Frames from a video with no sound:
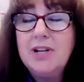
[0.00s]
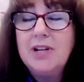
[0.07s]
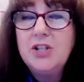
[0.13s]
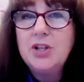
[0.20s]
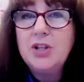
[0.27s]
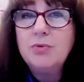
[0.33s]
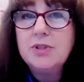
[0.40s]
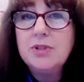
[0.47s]

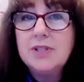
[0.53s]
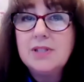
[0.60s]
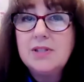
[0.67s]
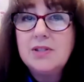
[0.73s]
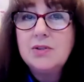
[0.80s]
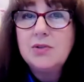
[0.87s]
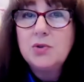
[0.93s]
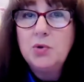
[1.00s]

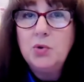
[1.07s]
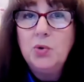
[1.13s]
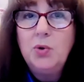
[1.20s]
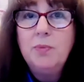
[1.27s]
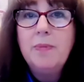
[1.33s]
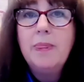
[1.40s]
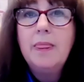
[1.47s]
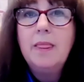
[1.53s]
children's
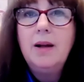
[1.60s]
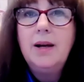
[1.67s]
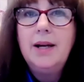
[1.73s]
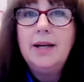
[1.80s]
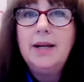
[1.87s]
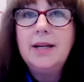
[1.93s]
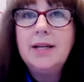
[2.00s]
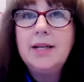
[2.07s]
school,
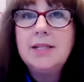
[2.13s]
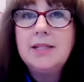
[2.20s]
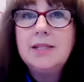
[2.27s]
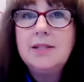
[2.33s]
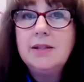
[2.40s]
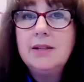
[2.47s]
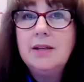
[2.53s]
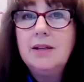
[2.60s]

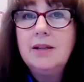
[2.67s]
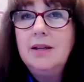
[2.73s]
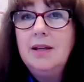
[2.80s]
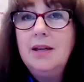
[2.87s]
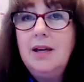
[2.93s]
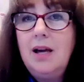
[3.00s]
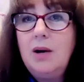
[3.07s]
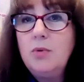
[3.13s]
and
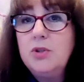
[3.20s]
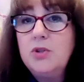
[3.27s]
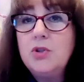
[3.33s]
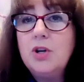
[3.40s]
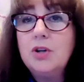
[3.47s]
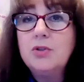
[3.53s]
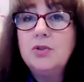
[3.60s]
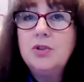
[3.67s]
I went to
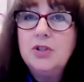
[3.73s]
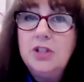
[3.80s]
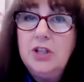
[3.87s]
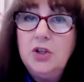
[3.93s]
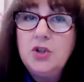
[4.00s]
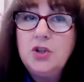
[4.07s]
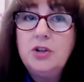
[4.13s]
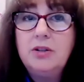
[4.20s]
talk to the
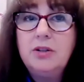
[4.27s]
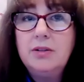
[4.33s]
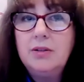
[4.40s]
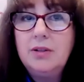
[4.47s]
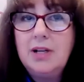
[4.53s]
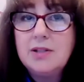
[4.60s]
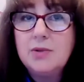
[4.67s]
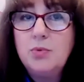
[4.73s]
teacher,
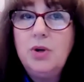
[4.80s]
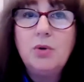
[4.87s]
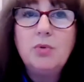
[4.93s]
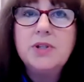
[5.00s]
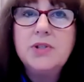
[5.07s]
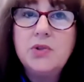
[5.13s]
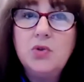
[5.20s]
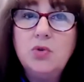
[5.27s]
as we
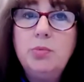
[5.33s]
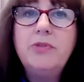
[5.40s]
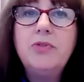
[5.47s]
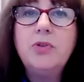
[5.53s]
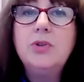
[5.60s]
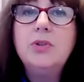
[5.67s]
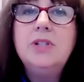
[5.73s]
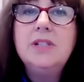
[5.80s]
always do
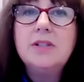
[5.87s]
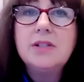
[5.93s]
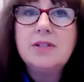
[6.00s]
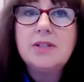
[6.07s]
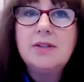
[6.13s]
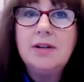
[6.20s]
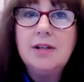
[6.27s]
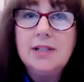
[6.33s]
before the year
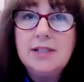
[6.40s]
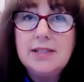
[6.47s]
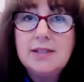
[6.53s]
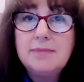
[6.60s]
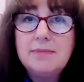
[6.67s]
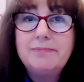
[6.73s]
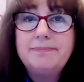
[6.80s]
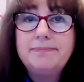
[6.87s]

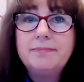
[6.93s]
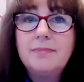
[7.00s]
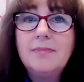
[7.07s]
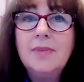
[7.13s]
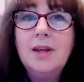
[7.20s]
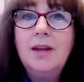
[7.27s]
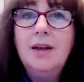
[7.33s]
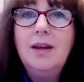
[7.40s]
starts.
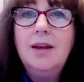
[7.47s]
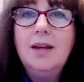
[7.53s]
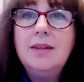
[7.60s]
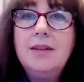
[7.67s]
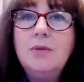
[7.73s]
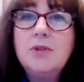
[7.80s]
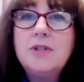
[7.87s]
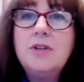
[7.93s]

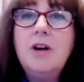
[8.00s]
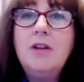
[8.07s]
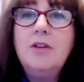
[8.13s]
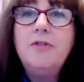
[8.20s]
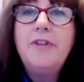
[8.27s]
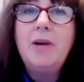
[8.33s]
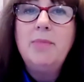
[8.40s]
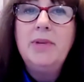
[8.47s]
There was another
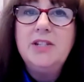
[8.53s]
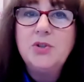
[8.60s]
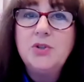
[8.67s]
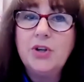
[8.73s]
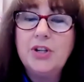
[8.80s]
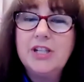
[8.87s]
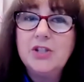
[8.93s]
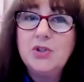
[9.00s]
family
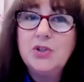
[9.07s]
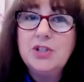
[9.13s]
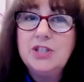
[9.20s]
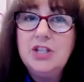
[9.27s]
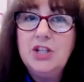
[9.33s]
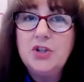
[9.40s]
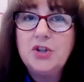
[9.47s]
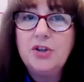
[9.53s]
talking to the
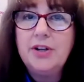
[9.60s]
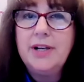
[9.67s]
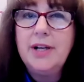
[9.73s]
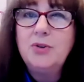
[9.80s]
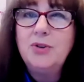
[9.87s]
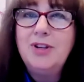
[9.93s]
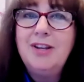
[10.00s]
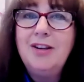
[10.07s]
teacher, and I
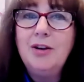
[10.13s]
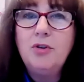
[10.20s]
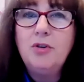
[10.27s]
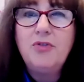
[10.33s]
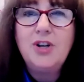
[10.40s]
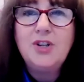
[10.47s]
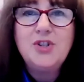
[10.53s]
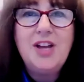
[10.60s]
could hear a
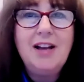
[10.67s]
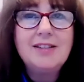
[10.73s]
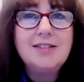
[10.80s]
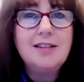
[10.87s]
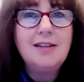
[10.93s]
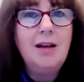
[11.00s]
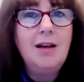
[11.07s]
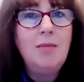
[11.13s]
French
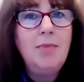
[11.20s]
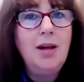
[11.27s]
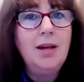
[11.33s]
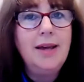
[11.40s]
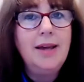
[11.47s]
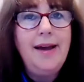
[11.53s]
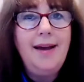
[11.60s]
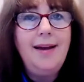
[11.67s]
accent, and I'm like,
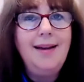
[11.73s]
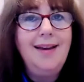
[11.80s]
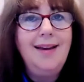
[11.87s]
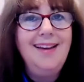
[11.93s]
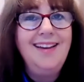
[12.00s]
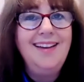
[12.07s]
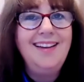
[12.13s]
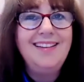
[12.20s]

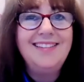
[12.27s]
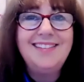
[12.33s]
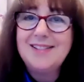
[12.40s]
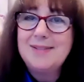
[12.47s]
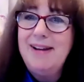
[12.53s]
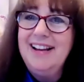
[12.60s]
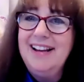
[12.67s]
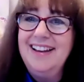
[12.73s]
hey, that's
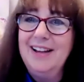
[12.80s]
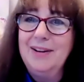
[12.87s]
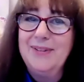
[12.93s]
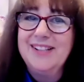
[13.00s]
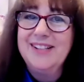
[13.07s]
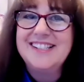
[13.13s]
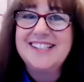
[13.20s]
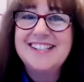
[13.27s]
my
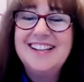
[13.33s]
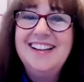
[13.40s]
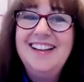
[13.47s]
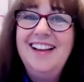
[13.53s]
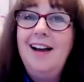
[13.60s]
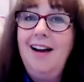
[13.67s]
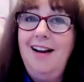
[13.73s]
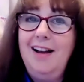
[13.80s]
language.
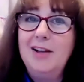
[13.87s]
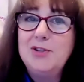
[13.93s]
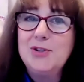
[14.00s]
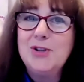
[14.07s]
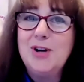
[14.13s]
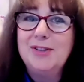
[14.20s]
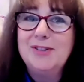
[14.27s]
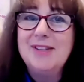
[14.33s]
I had to
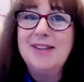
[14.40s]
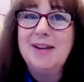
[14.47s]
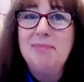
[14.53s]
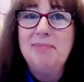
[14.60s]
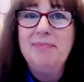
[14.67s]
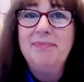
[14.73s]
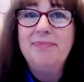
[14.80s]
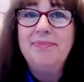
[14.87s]
talk to them.